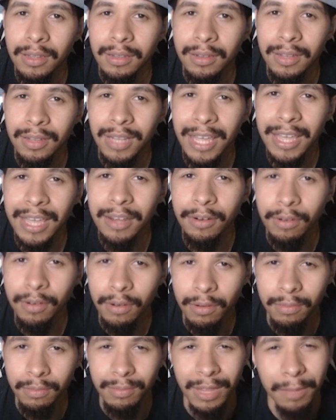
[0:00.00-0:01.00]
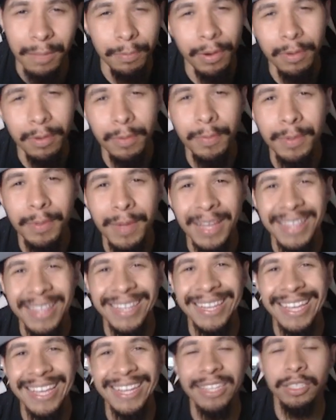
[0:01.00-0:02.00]
later, like probably by the
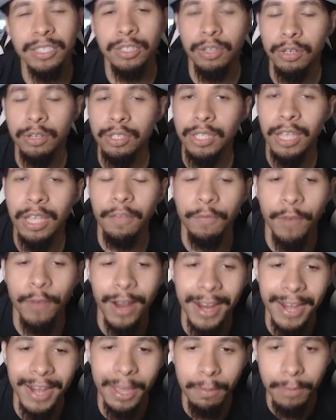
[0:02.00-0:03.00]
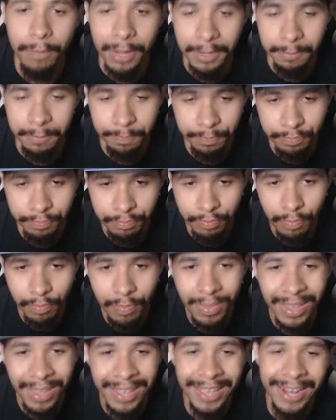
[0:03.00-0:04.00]
latest Thursday, Friday. But
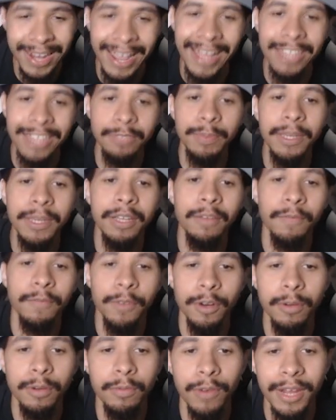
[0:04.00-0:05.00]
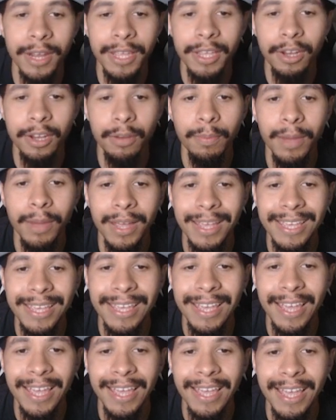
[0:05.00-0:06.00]
it has been confirmed right here by
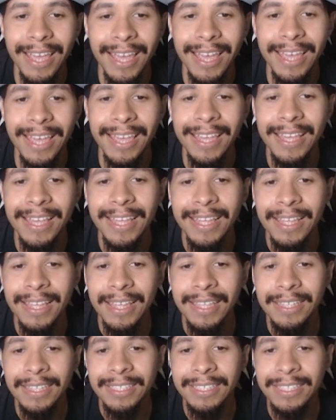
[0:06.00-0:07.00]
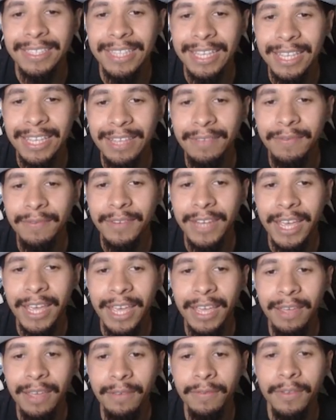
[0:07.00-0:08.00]
EA, Hey, Steve,
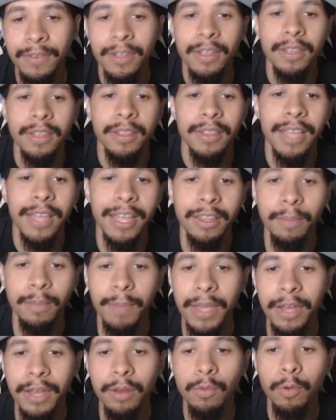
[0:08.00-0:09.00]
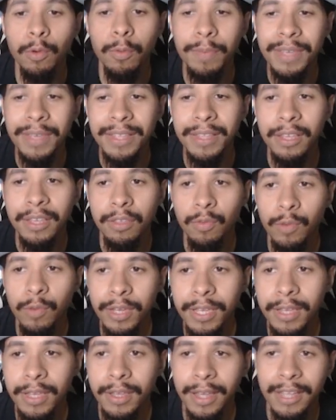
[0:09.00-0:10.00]
Dave, that the beta will be this
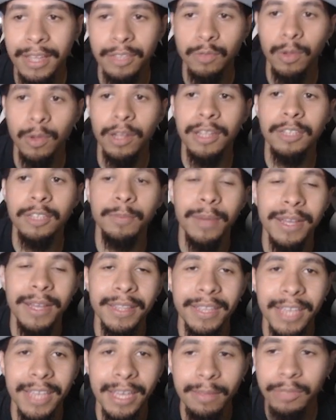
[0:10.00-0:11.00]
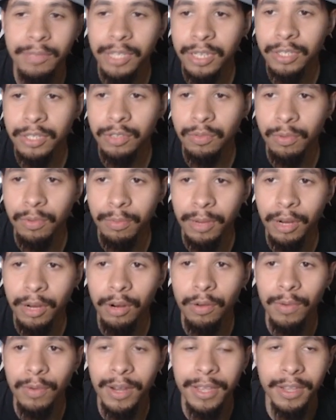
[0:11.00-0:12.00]
week, as well as by the Game Changer
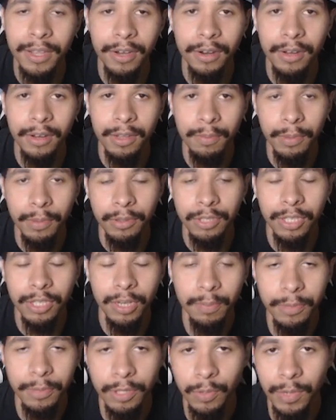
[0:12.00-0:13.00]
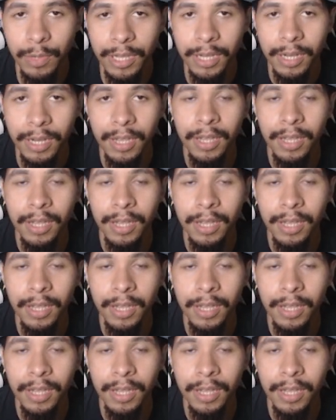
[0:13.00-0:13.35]
Romero right here. He posted up a tweet